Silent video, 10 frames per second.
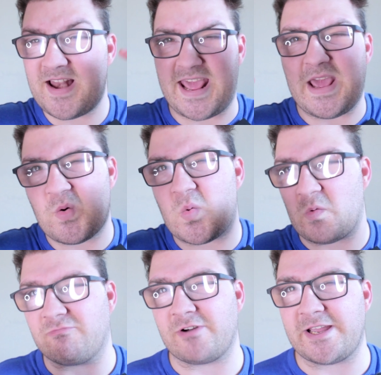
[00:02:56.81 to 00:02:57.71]

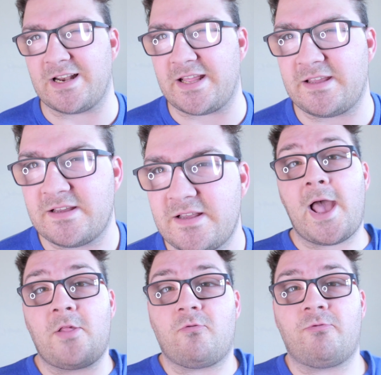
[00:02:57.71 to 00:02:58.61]
equal, really,
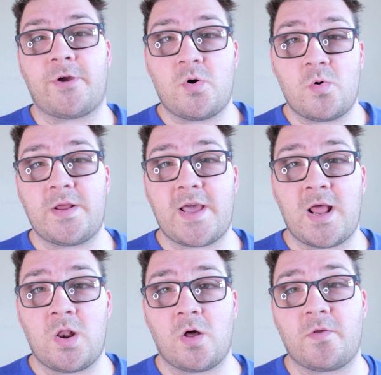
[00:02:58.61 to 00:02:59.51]
as recording a
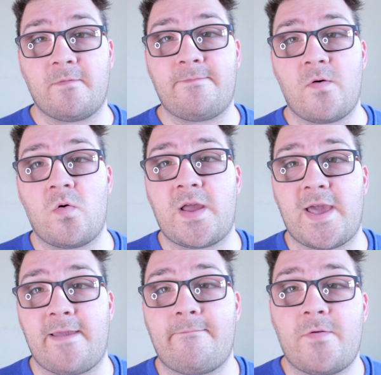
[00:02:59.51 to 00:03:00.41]
lot of
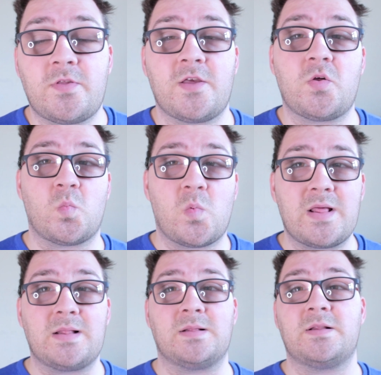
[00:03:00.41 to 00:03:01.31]
4K footage will